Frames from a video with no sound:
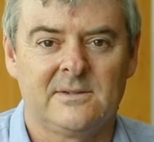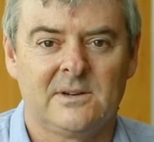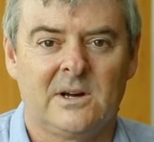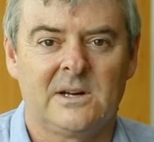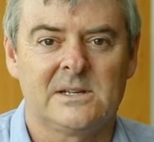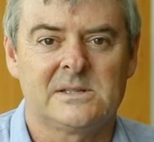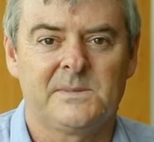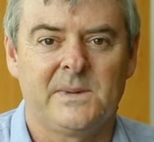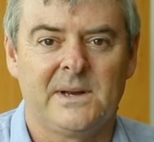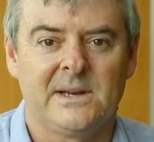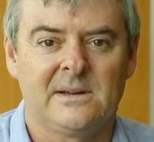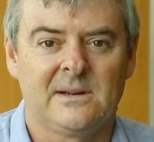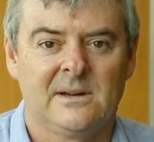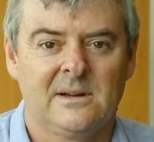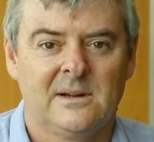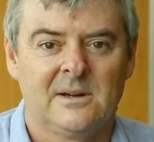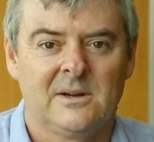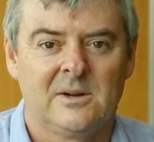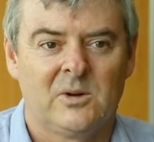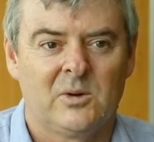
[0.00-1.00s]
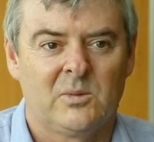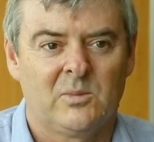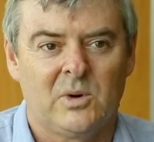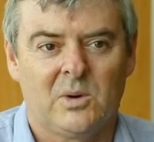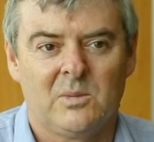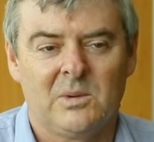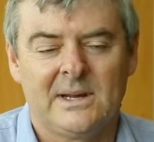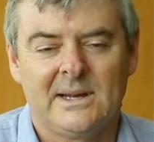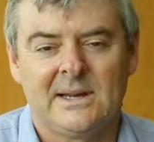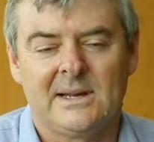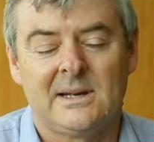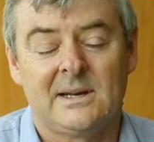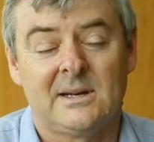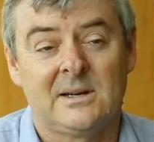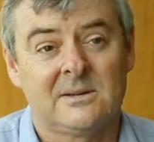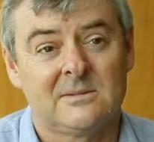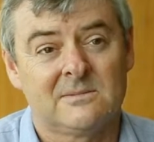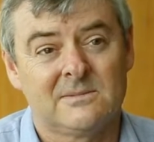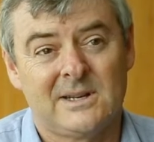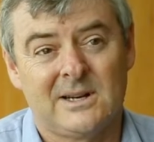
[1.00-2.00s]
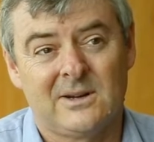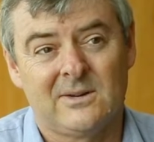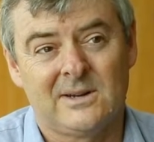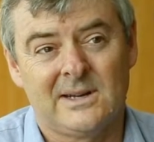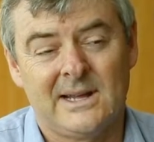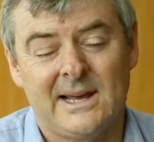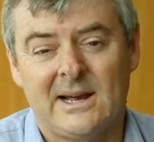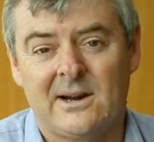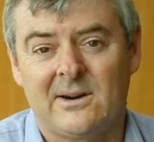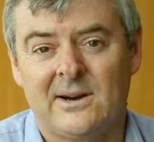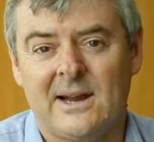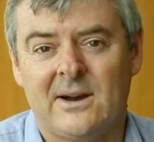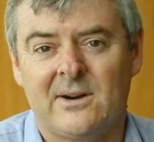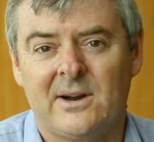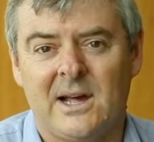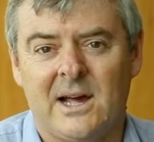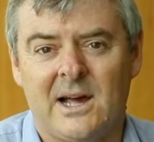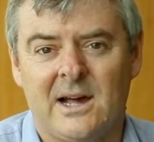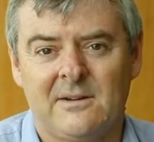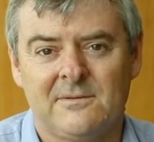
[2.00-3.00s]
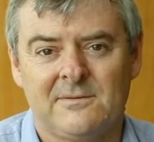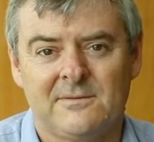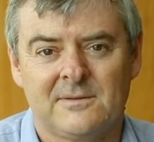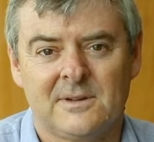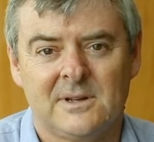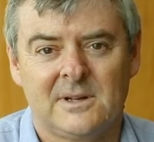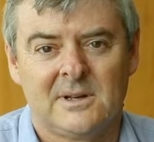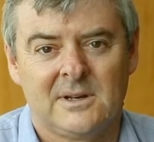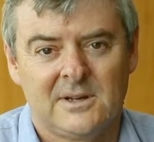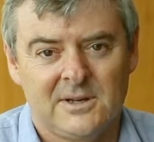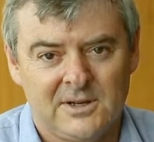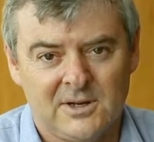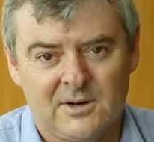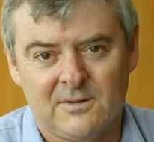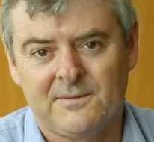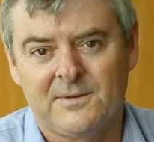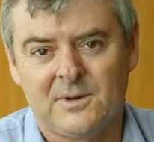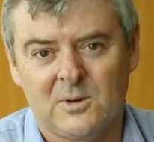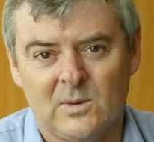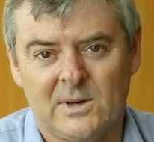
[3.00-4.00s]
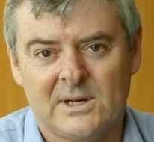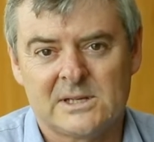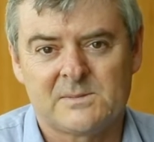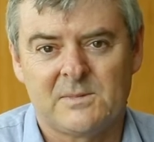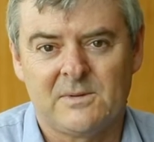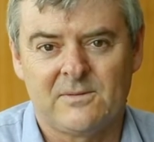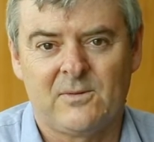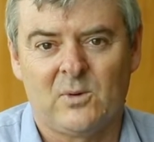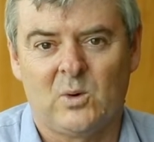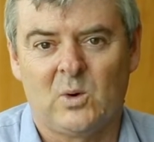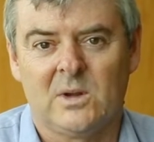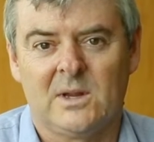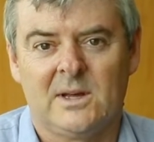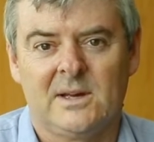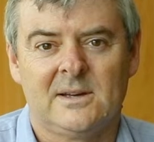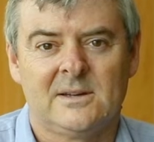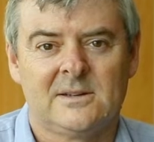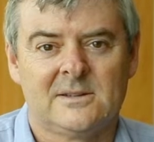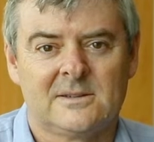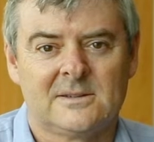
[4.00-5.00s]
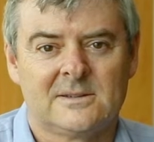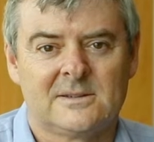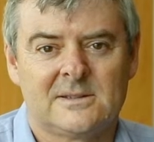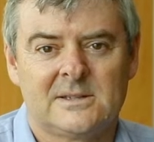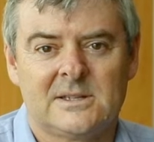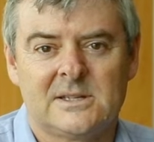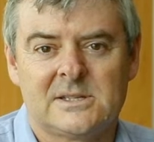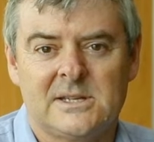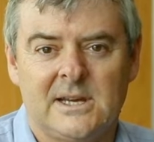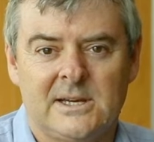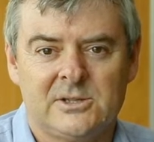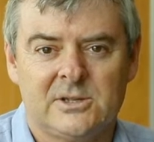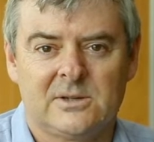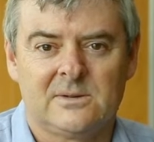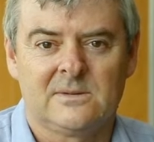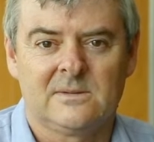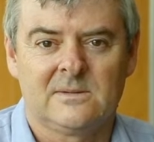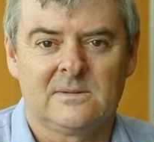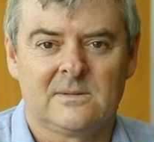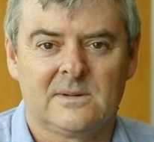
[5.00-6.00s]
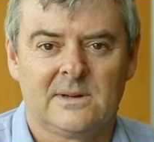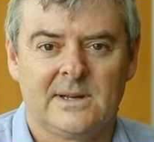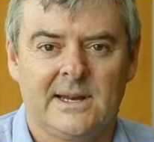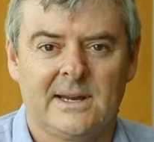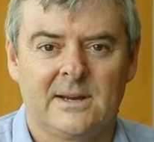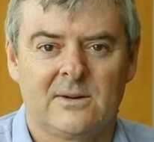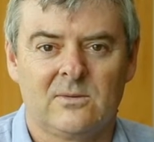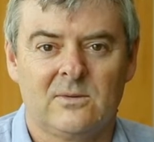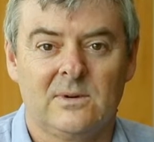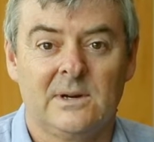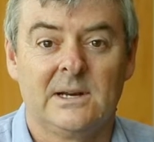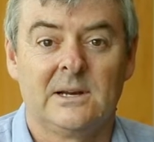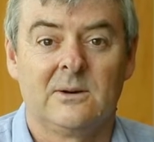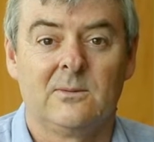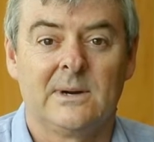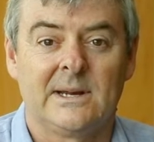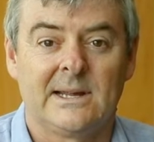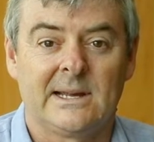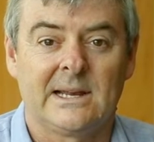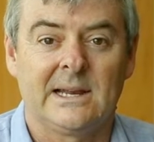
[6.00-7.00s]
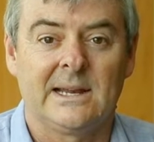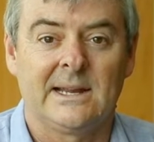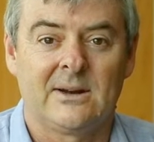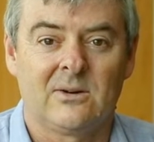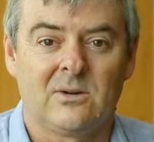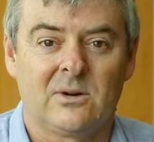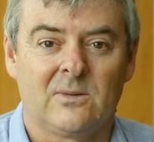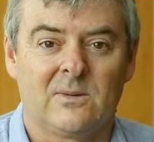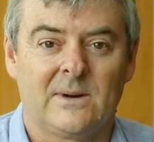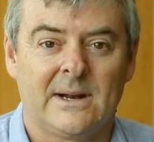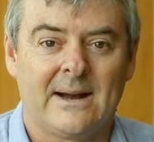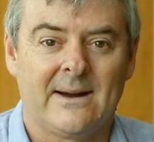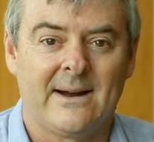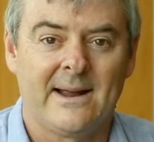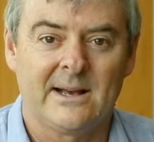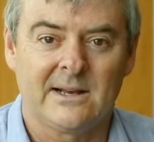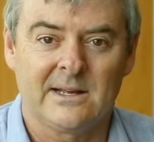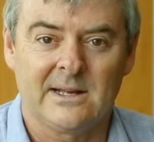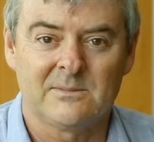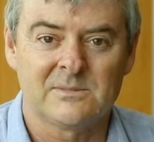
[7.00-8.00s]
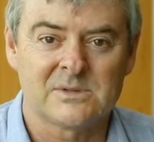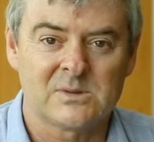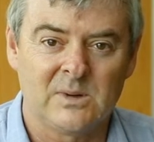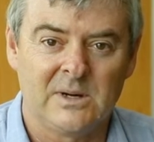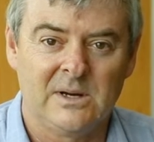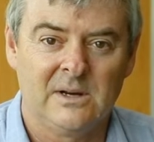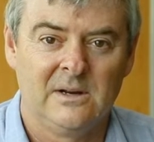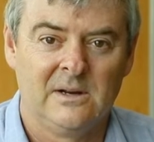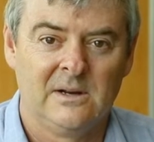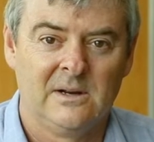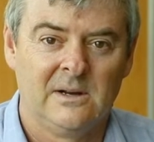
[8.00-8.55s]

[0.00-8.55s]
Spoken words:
and I spent probably an hour and a half, a few weeks before the session, getting really clear on what our outcomes were,